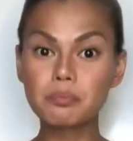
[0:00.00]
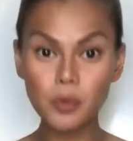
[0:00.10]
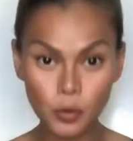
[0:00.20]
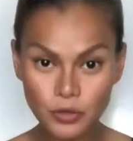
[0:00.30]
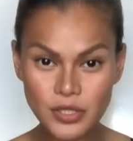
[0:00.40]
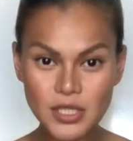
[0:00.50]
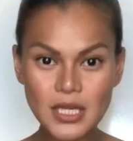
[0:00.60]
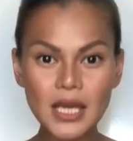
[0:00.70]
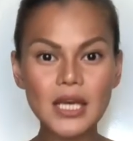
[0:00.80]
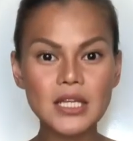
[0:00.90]

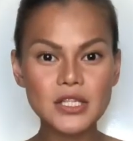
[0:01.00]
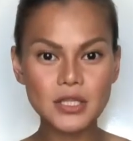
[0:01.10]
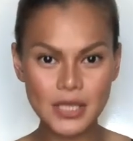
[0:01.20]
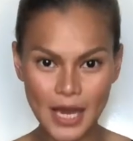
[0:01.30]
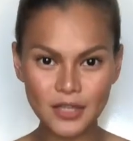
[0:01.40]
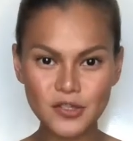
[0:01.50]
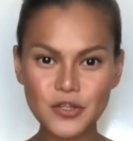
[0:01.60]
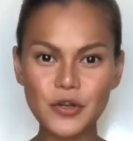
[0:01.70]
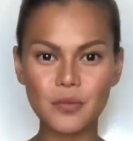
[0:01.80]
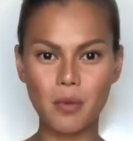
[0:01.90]
boost to get
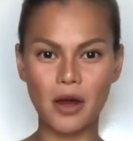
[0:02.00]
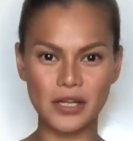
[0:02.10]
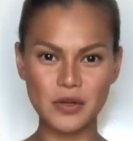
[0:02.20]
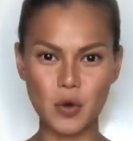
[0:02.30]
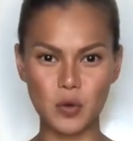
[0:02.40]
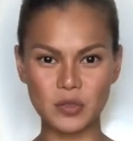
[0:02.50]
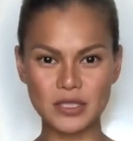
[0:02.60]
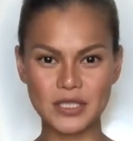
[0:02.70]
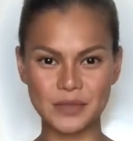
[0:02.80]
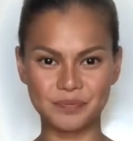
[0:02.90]
to your body
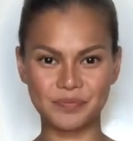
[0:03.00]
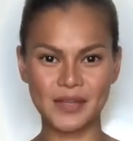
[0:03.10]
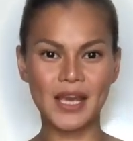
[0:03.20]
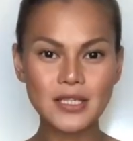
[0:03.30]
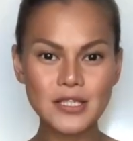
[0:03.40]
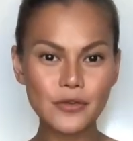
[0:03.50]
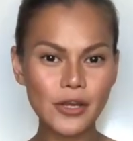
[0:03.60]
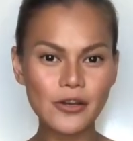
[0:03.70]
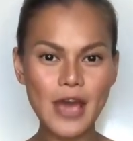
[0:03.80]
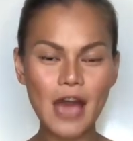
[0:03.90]
goals. So
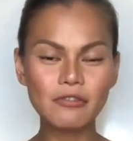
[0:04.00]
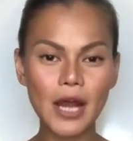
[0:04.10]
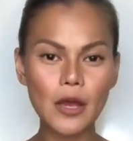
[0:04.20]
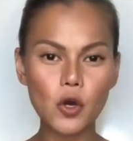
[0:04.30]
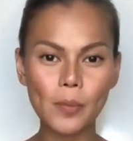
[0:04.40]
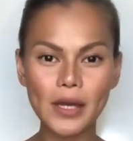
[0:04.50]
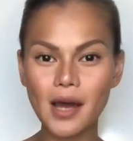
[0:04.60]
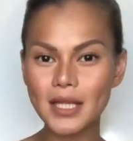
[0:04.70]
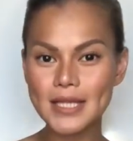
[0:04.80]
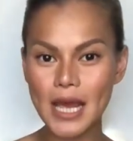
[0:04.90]
there you have it. I hope I
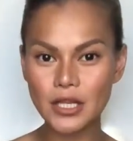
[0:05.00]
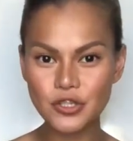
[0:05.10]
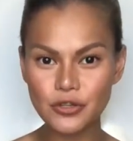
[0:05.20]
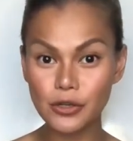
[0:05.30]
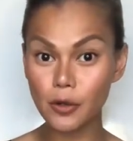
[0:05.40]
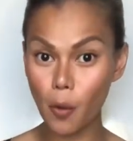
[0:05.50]
got to answer your